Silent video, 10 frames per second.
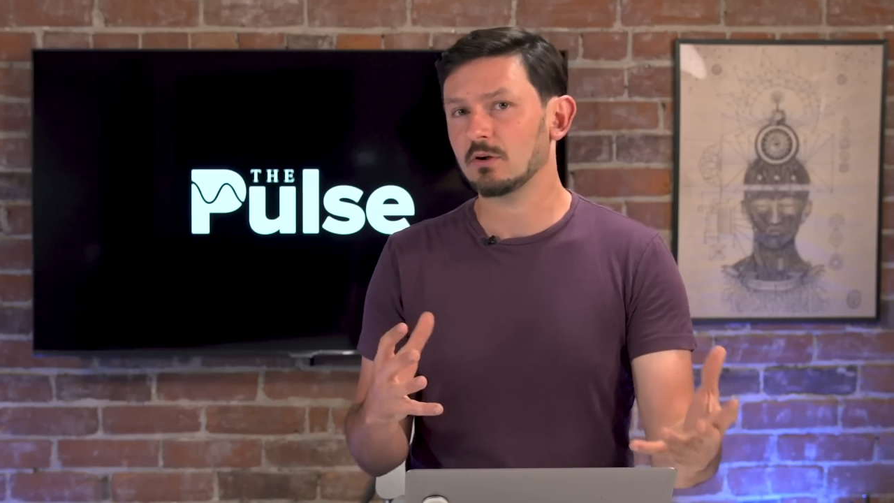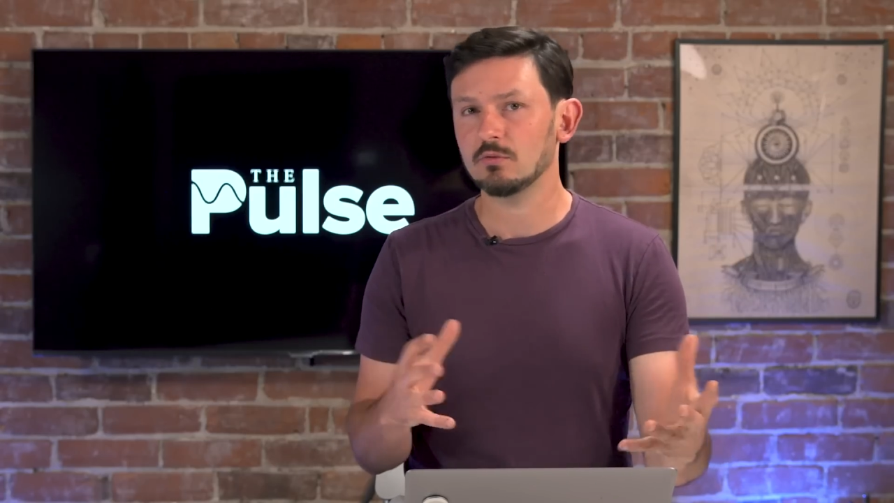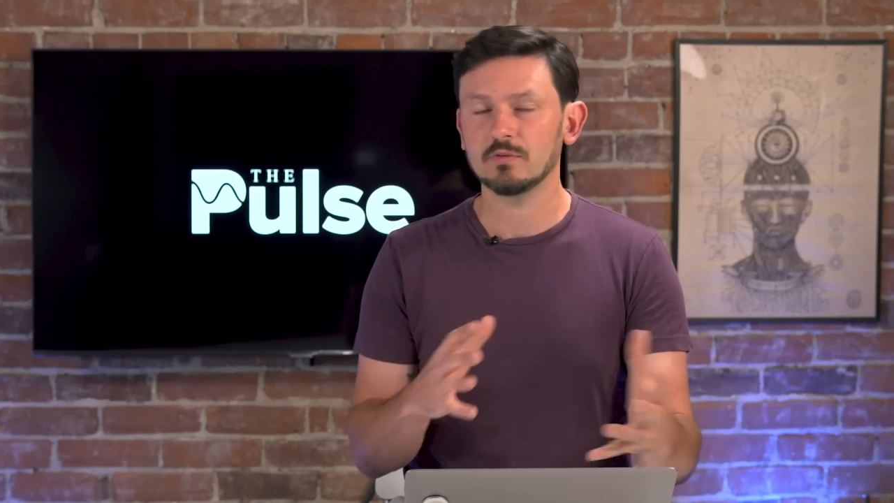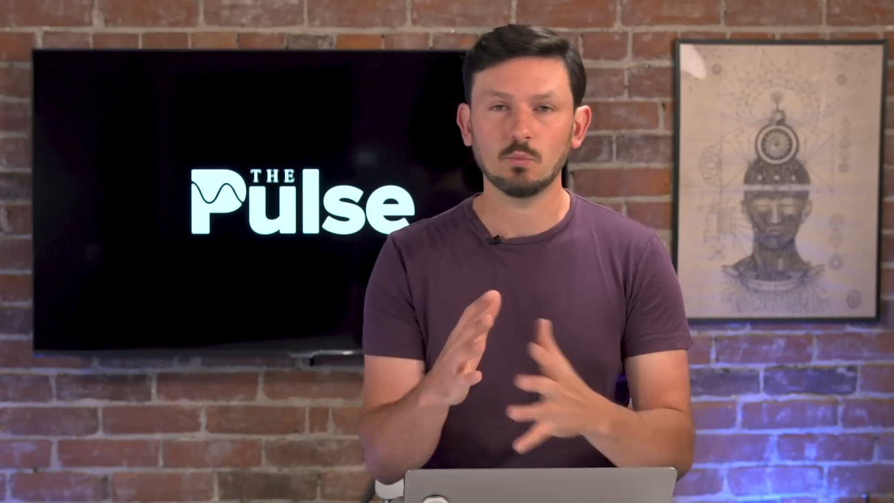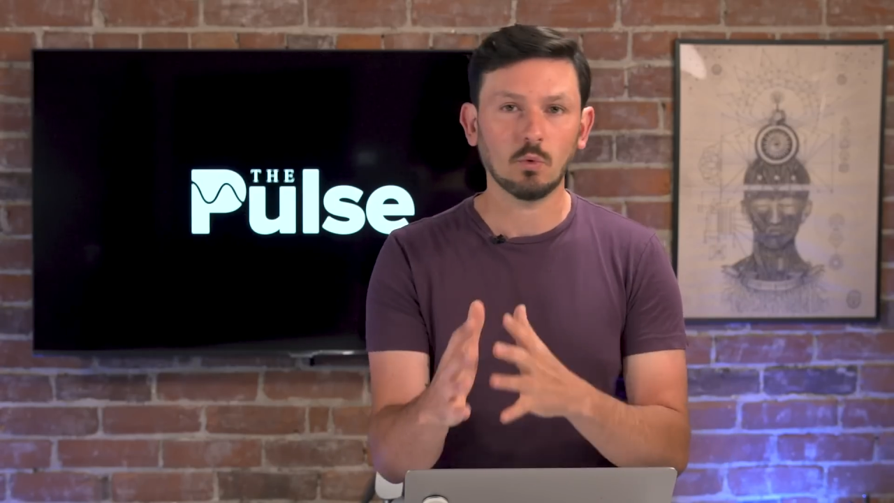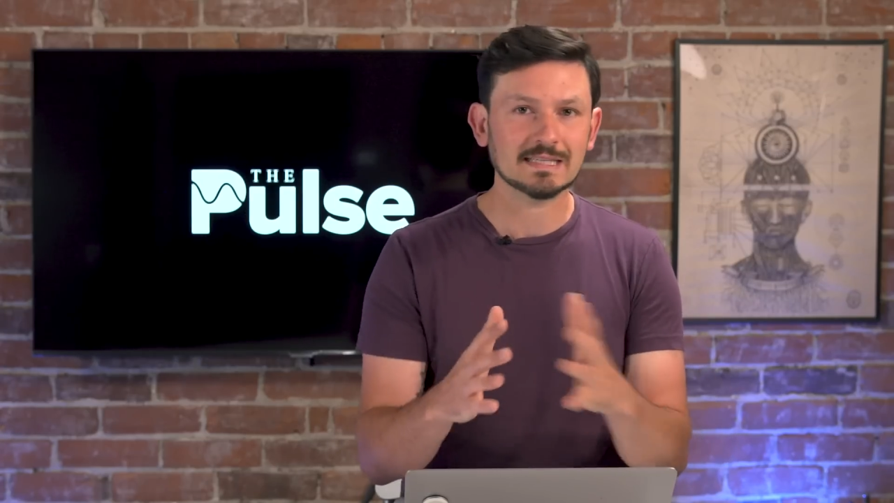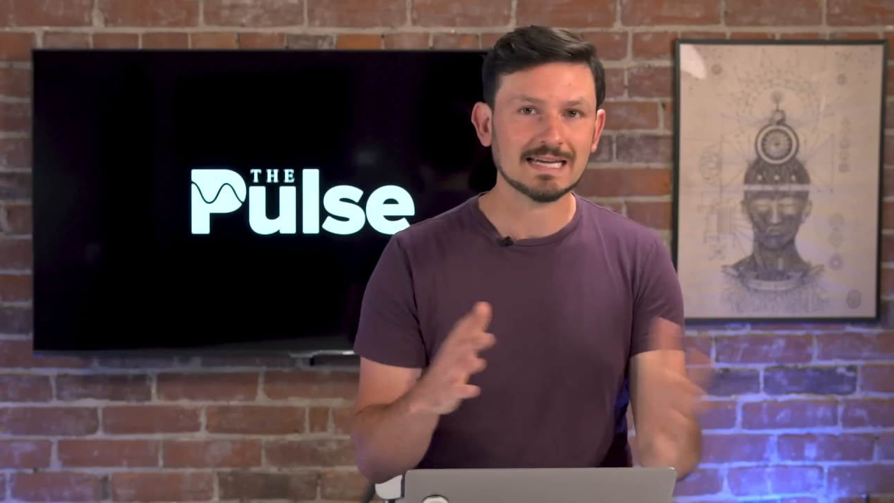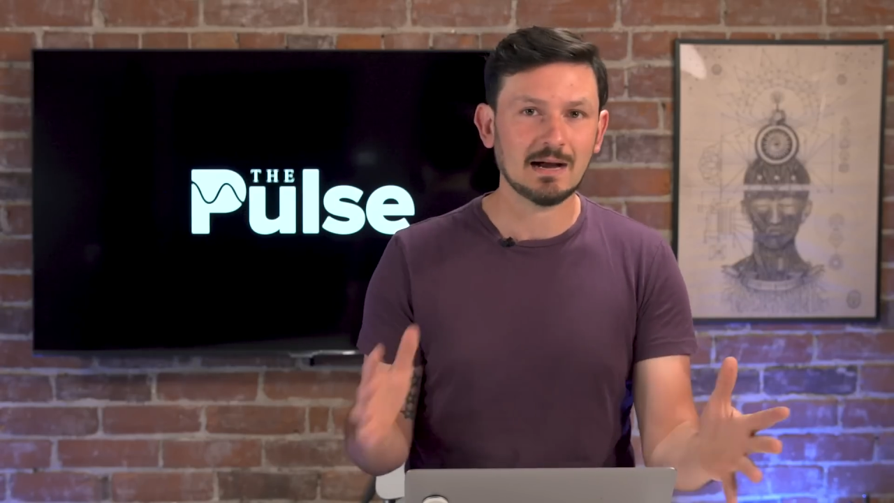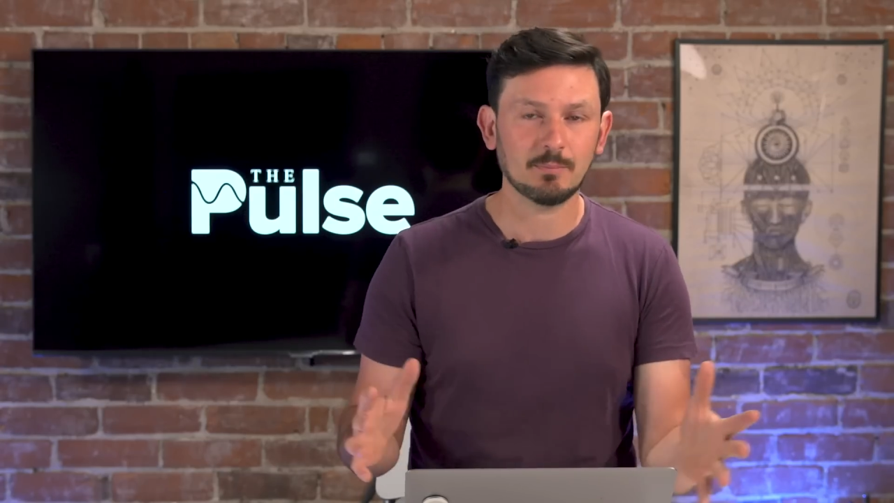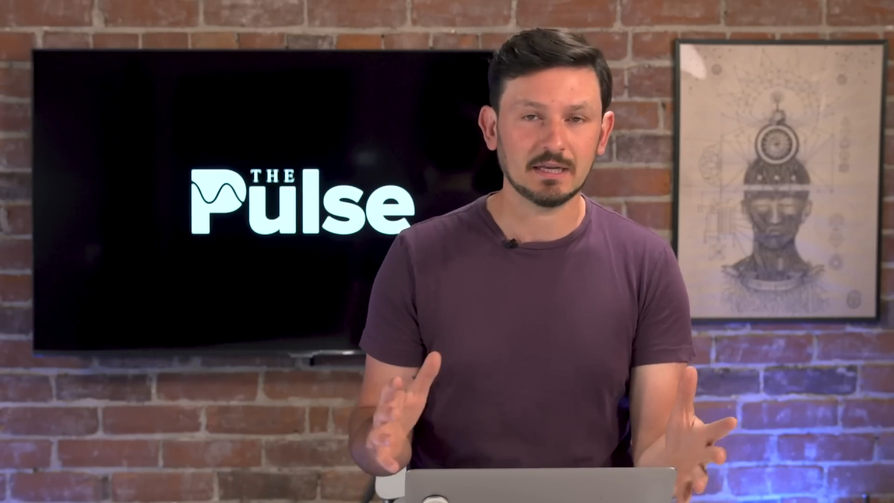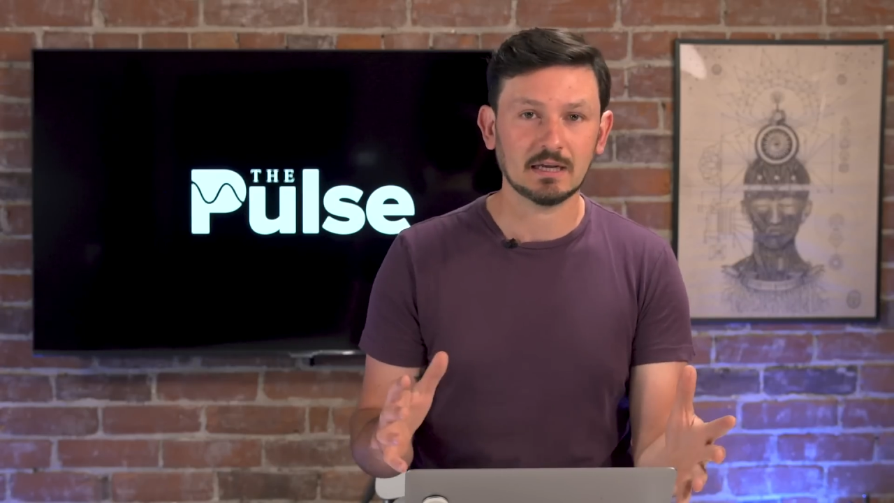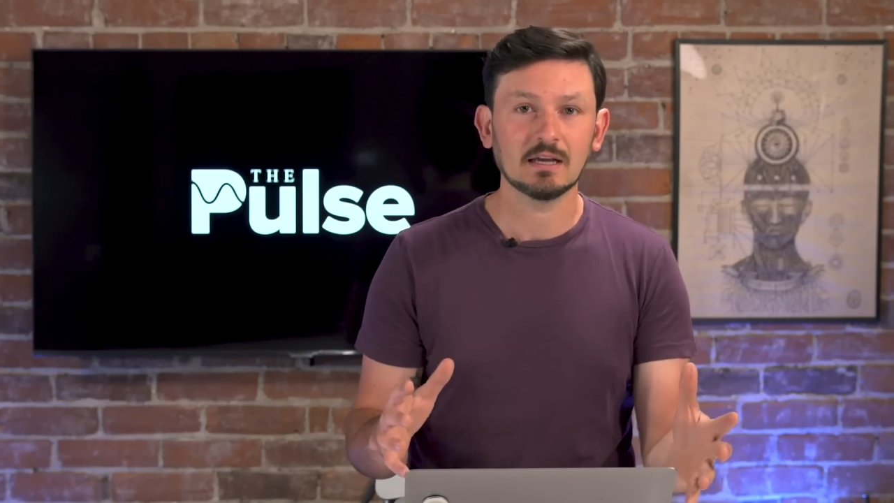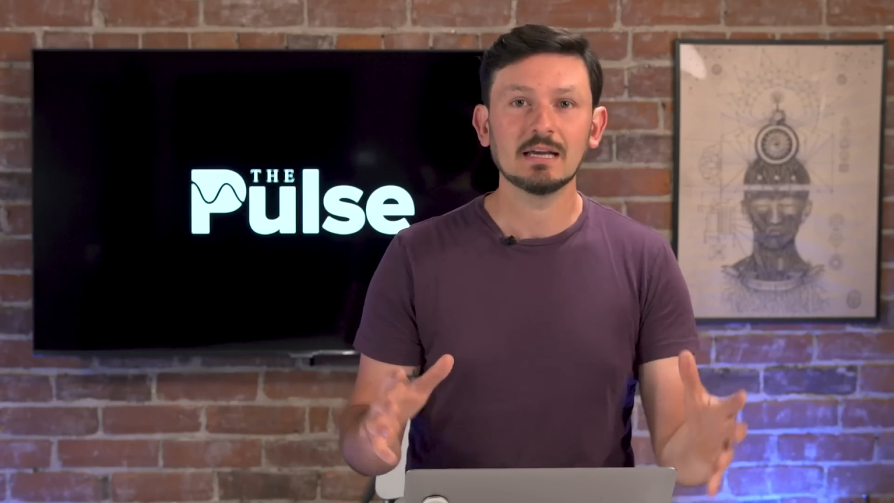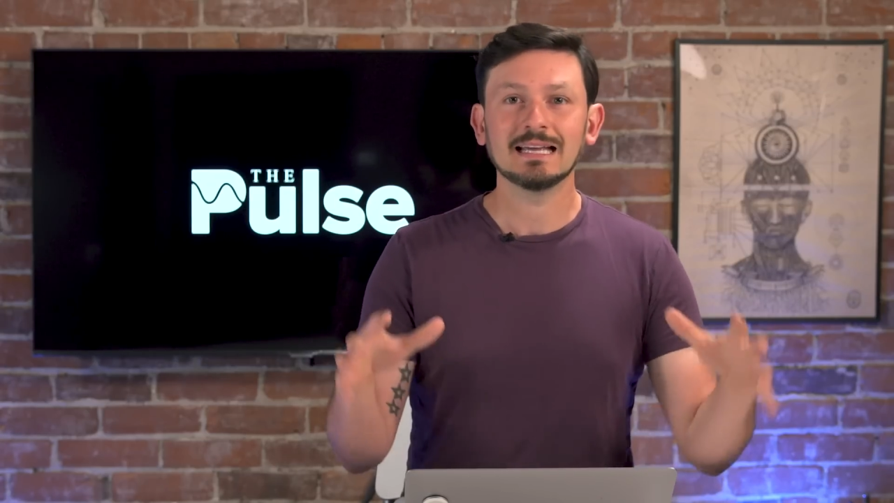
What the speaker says: COVID? What's happening?